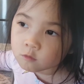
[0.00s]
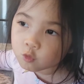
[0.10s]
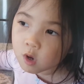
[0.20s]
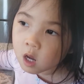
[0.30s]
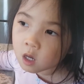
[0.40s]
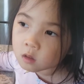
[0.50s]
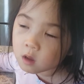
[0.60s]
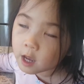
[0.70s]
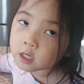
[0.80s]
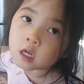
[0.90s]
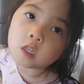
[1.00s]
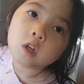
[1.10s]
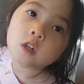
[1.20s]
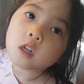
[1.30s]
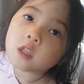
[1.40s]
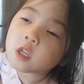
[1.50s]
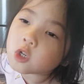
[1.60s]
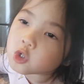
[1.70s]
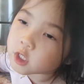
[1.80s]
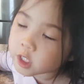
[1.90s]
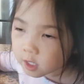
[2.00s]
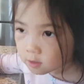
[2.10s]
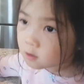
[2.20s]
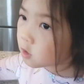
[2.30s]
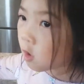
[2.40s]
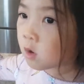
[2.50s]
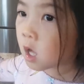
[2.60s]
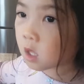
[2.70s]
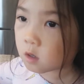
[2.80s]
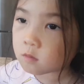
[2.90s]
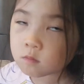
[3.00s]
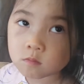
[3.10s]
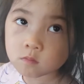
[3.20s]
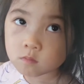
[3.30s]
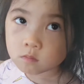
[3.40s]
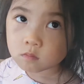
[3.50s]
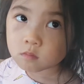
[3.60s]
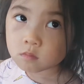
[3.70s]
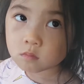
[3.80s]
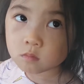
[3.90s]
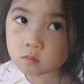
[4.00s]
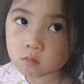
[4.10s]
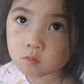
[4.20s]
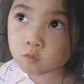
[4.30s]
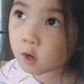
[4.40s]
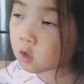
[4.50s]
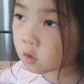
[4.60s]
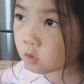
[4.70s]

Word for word: Well, I colored and then she said, go color. Oh, okay. When